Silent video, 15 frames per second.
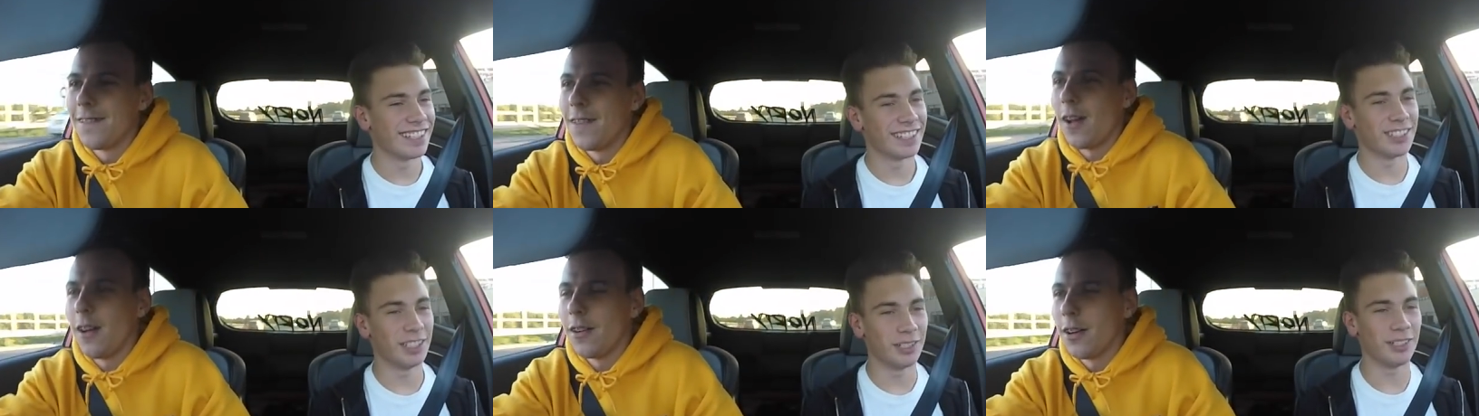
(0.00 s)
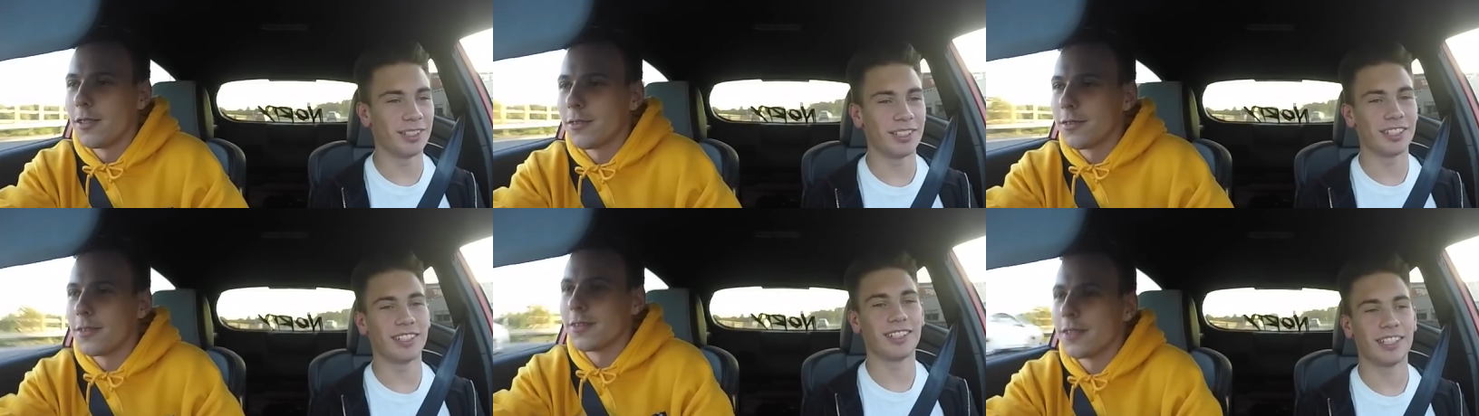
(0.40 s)
Speaker 1: No,
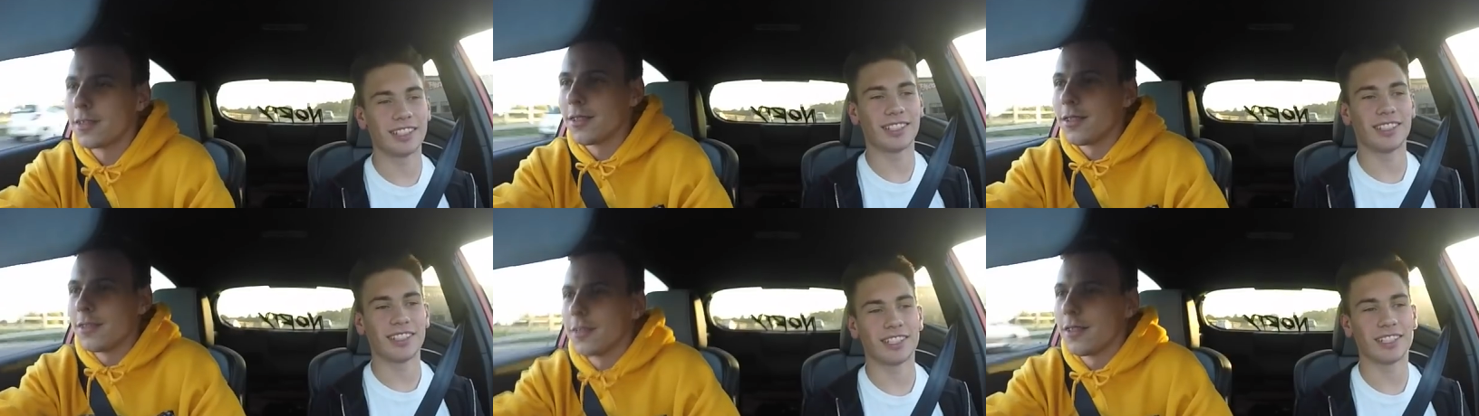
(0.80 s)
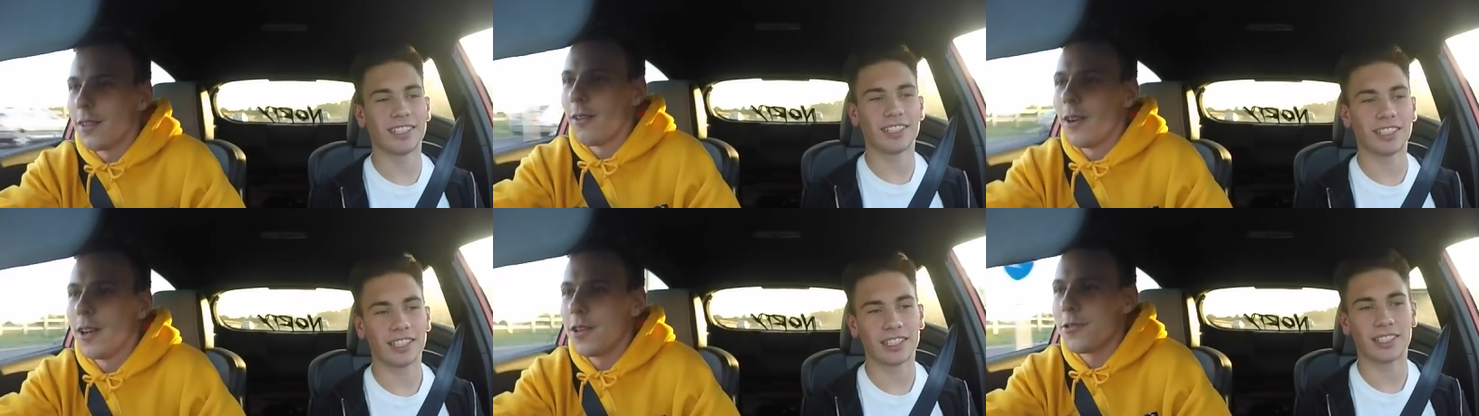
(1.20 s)

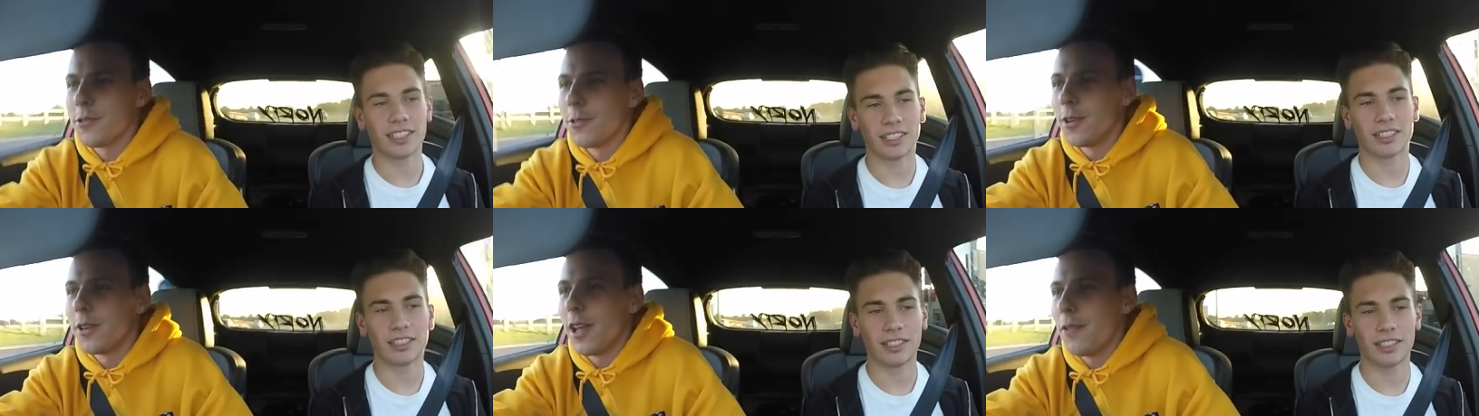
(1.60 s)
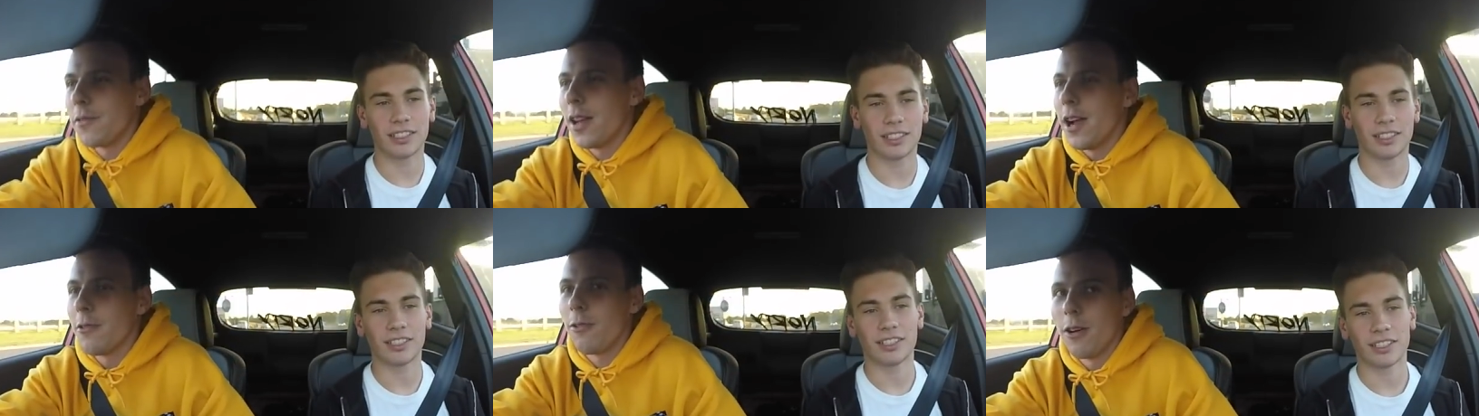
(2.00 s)
I, I enjoyed
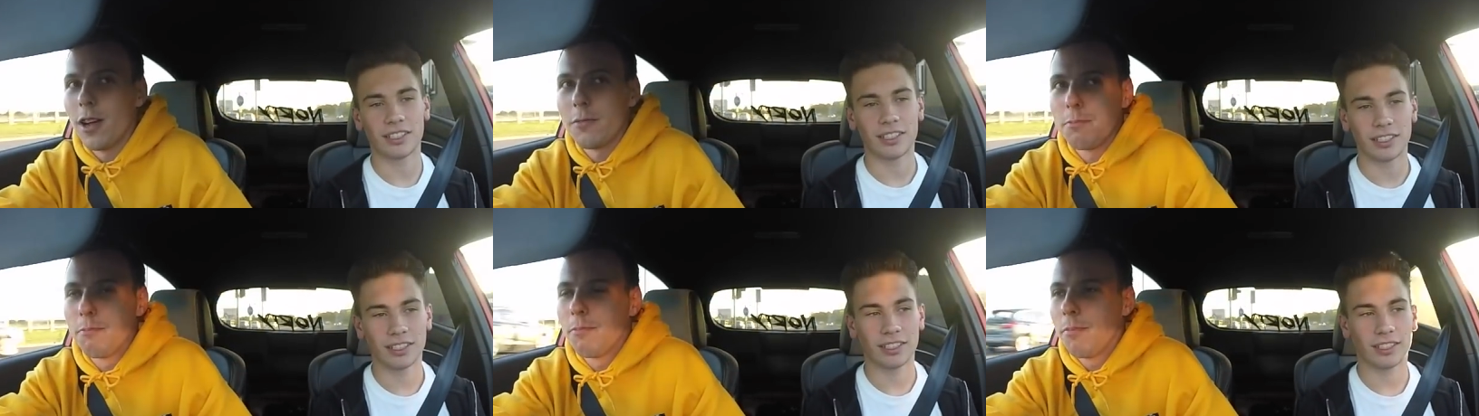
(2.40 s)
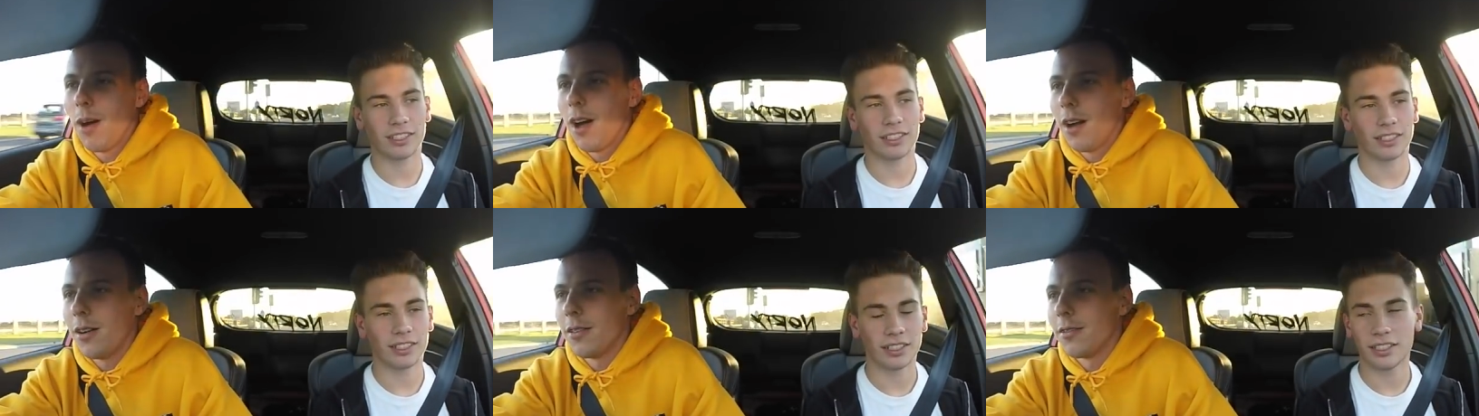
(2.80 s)
having air ride,
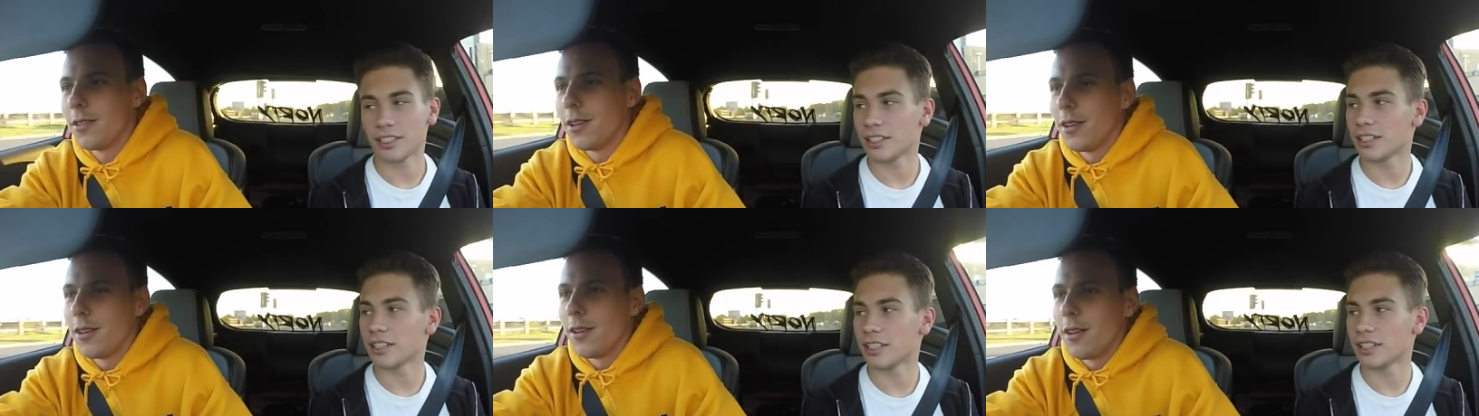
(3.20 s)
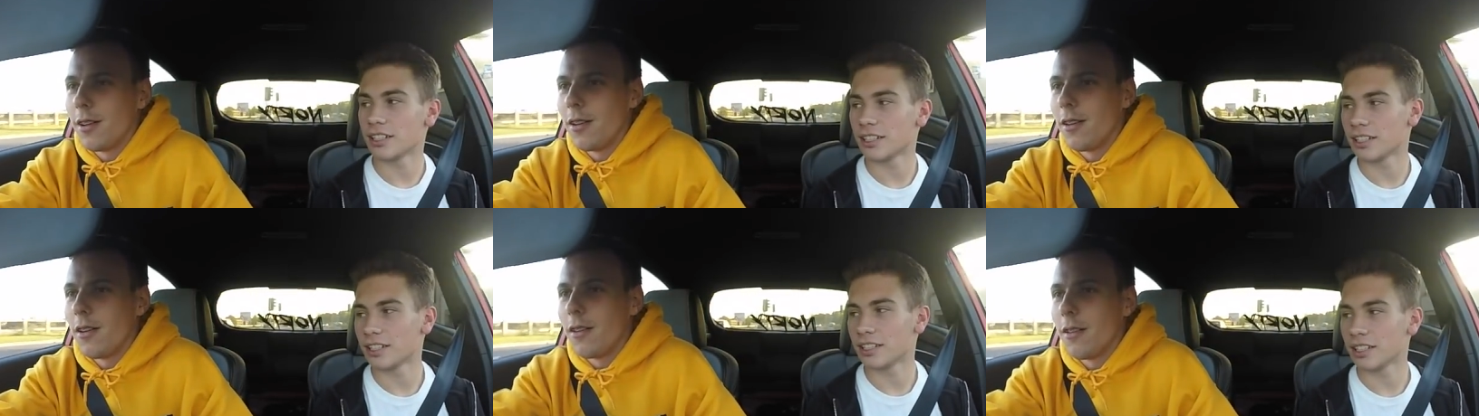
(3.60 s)
but
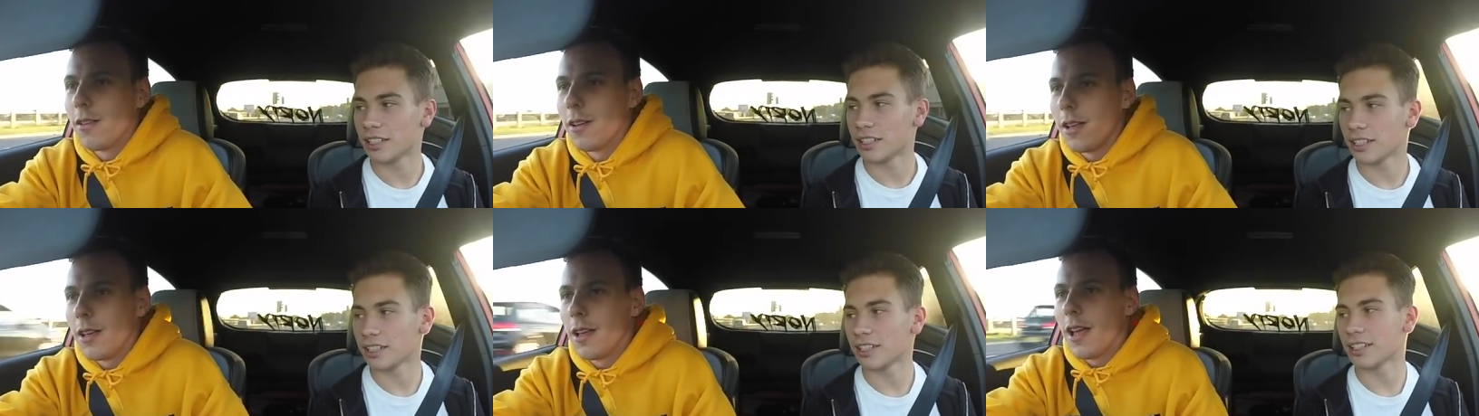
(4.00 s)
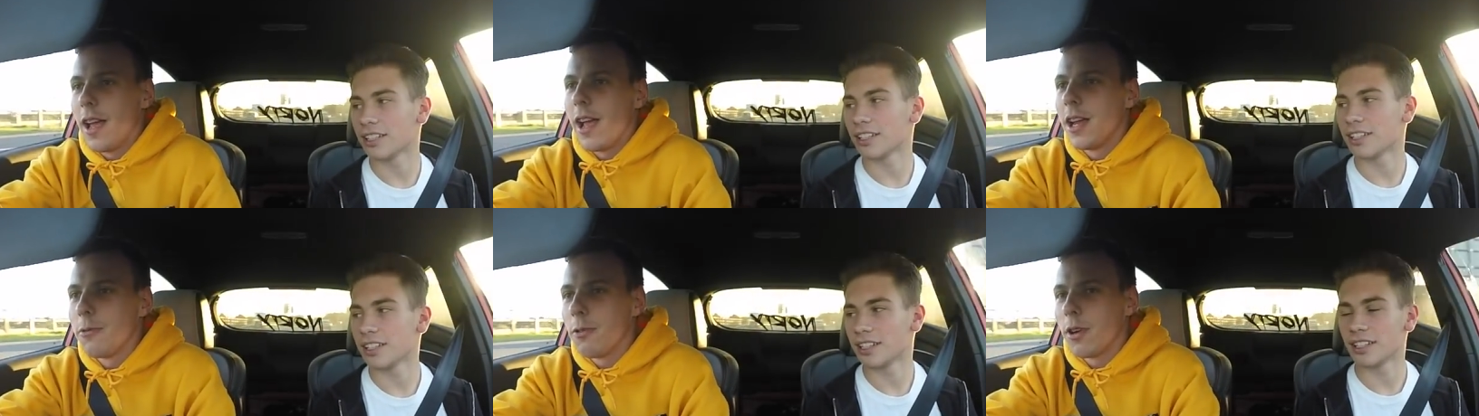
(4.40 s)

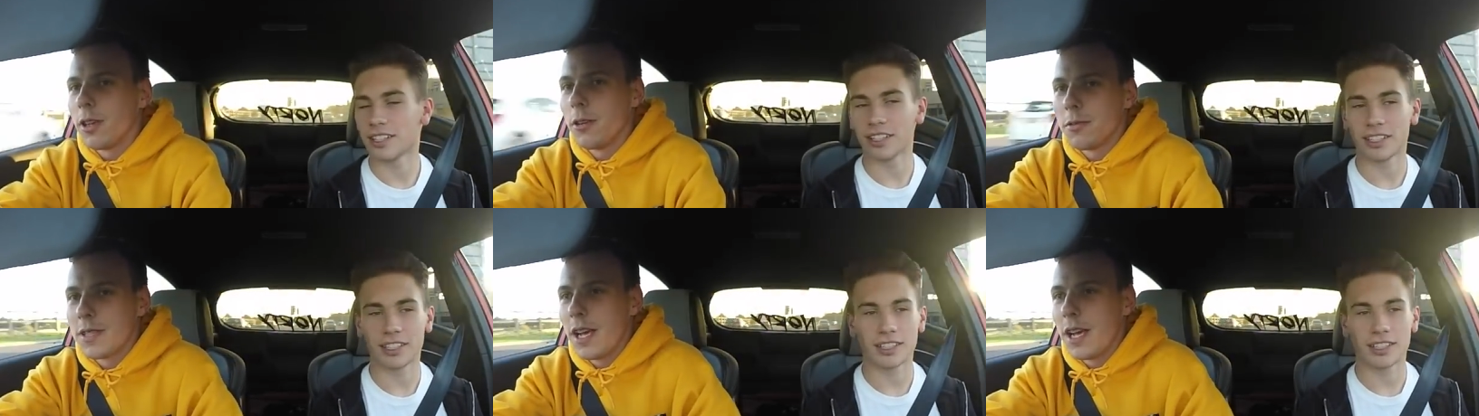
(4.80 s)
anyone that'll